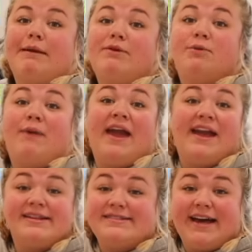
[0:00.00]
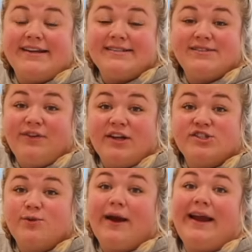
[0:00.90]
maybe your pant size is
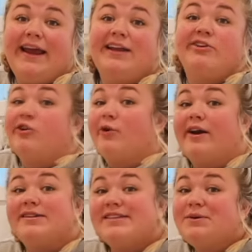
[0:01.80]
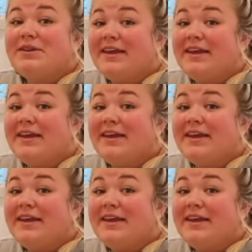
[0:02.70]
fluctuating and you don't know how to deal with